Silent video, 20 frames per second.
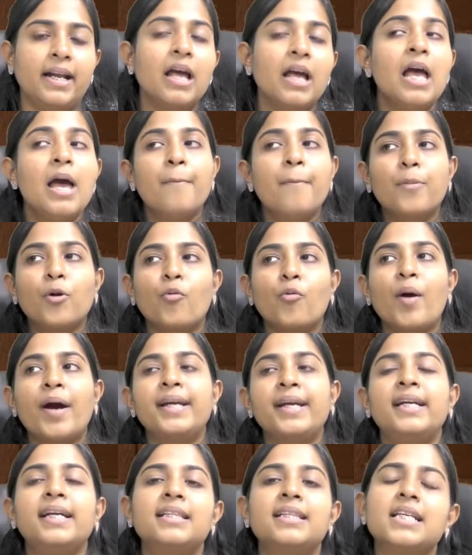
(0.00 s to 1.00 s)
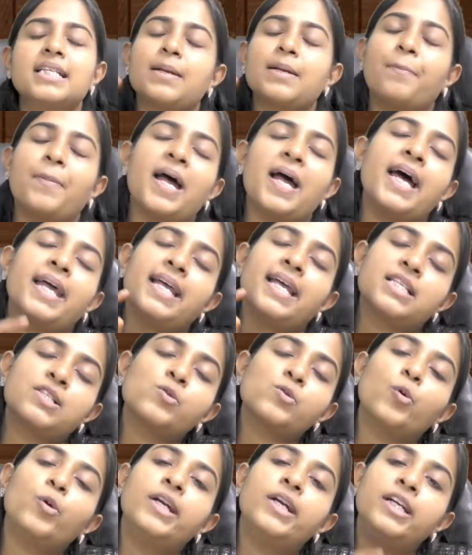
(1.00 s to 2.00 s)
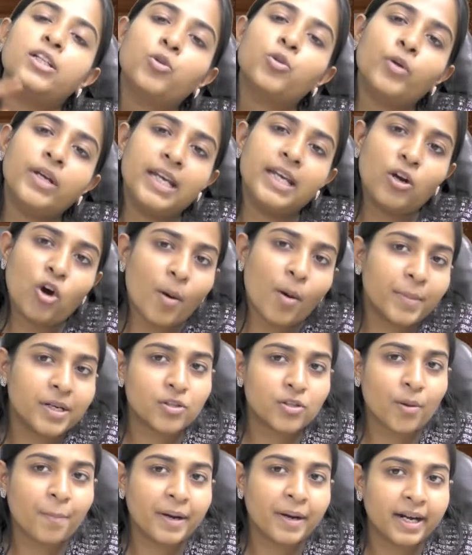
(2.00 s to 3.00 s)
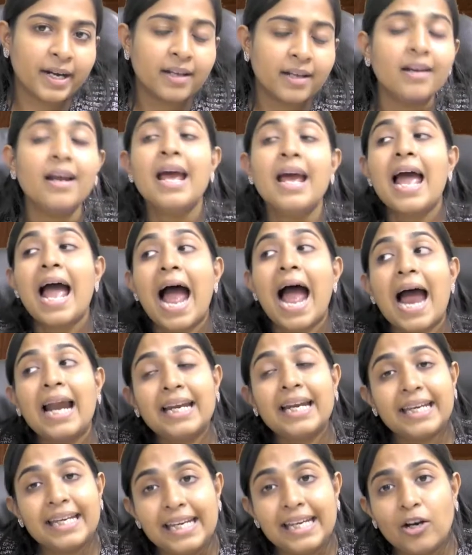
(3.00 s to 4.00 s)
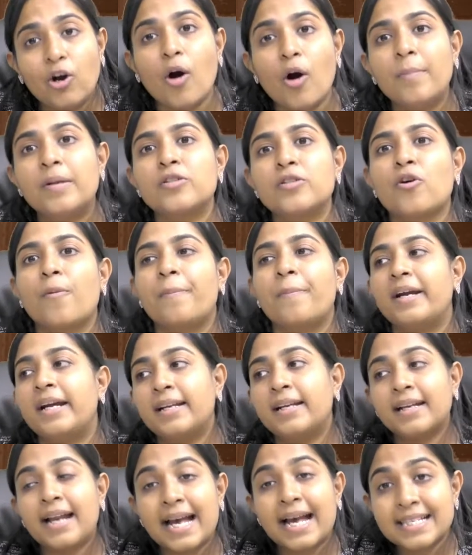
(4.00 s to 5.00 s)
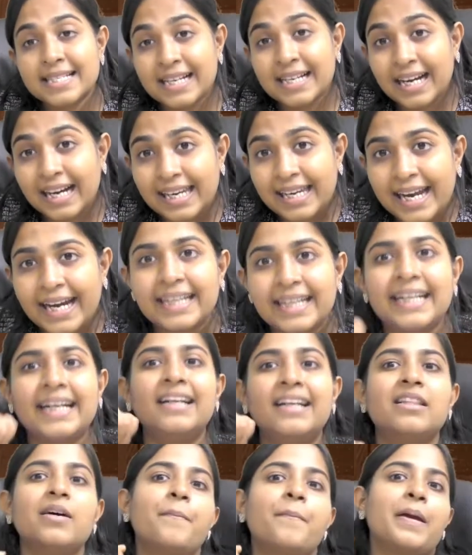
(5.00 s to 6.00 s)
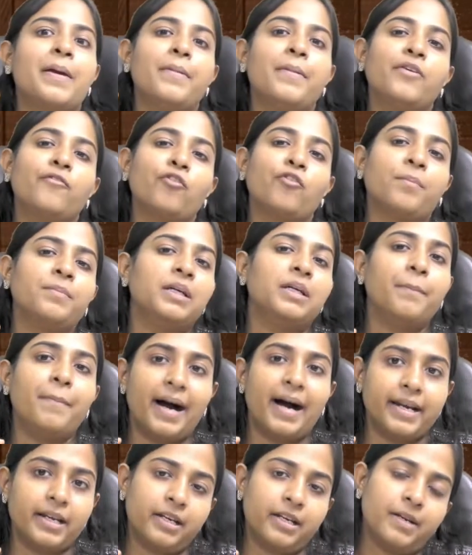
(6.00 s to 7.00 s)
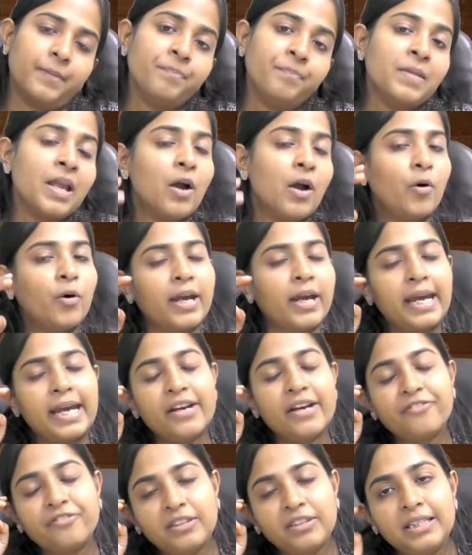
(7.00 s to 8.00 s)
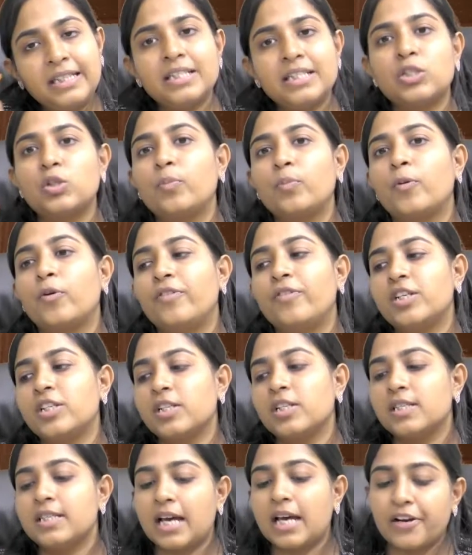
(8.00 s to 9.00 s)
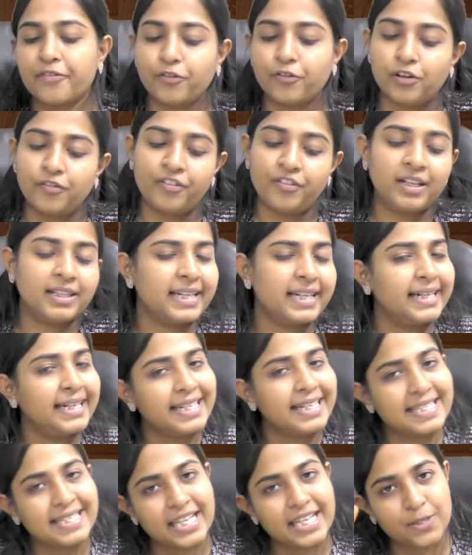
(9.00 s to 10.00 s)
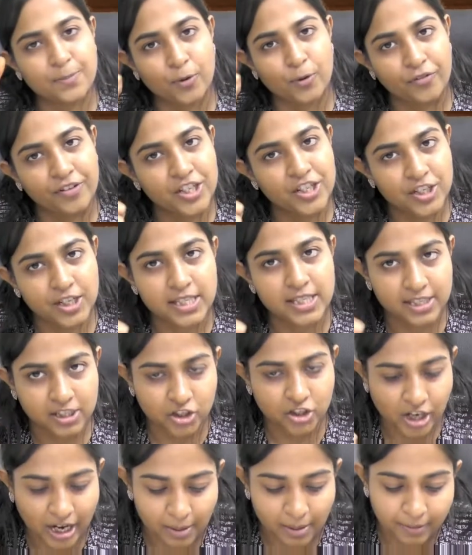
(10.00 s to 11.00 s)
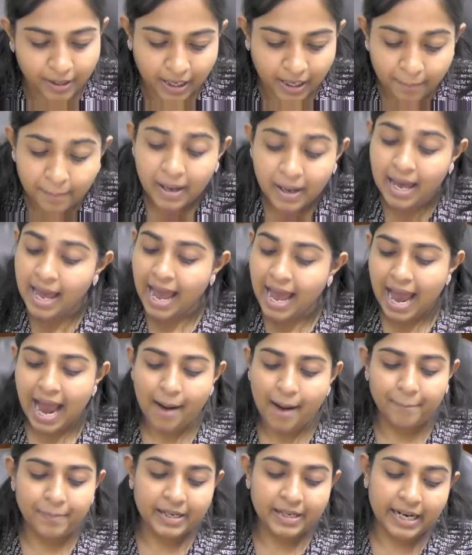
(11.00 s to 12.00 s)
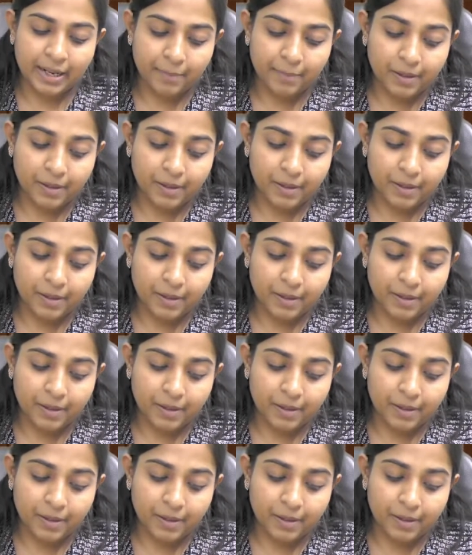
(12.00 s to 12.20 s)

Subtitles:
the supplier has sold it through e-commerce operator and e-commerce operator has collected the payment from the buyer. Okay, if these two provisions are fulfilled, then TCS provisions shall become applicable.